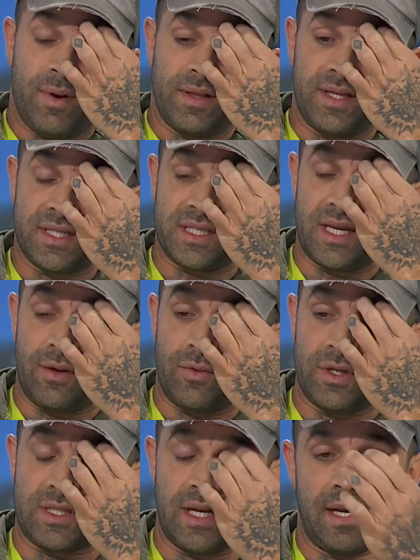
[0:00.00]
But this thing
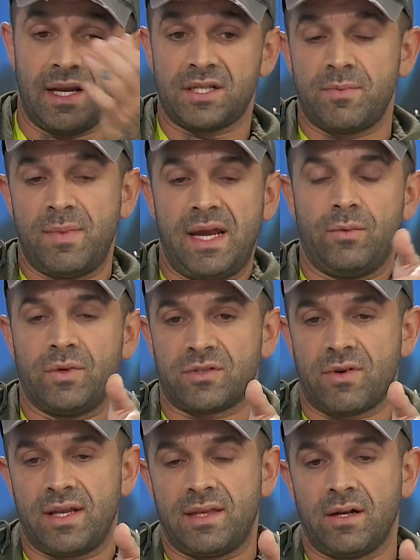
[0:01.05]
was, and its mate
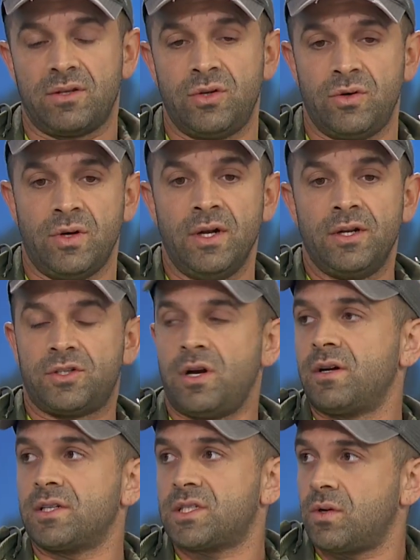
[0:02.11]
was right there too.
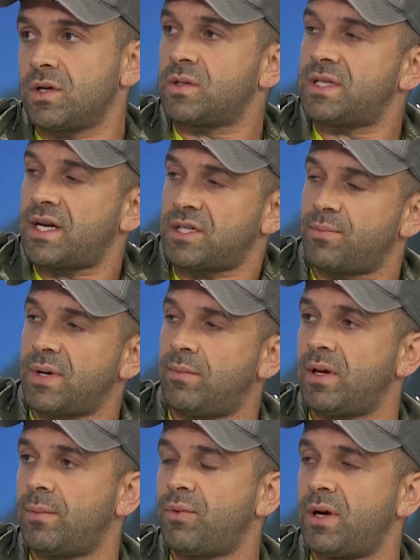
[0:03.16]
Chonkosaurus was actually
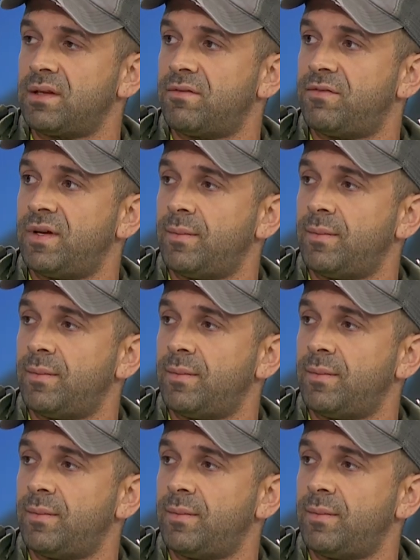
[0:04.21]
probably a pregnant